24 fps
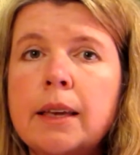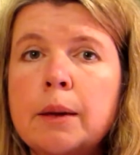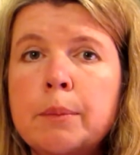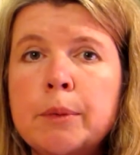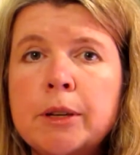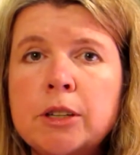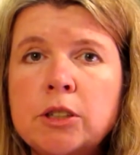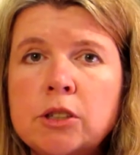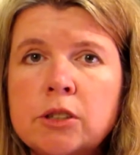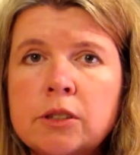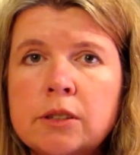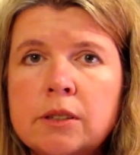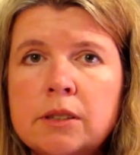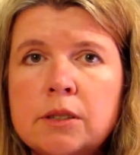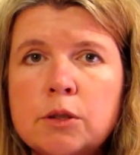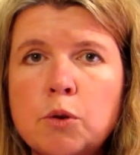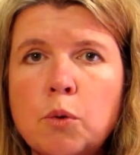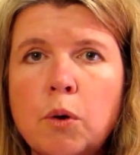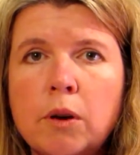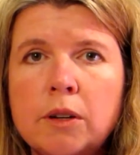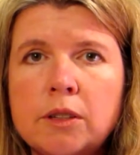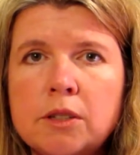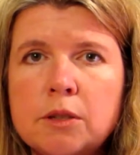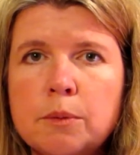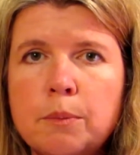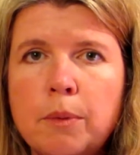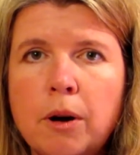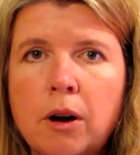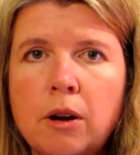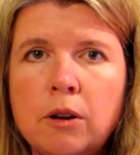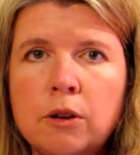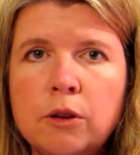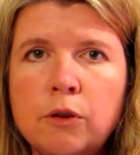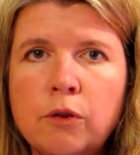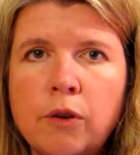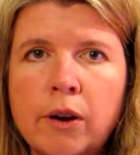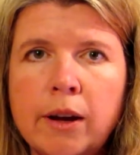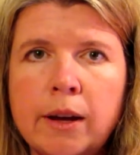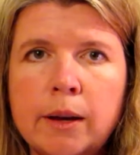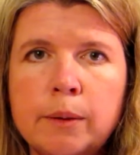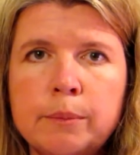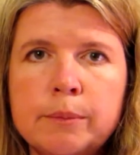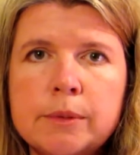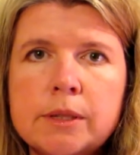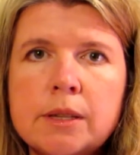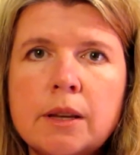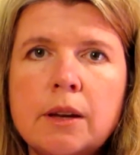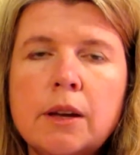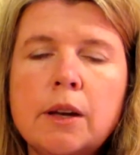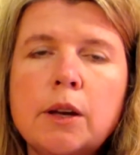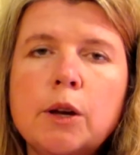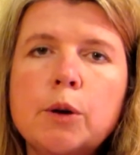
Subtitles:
images, quantum holograms,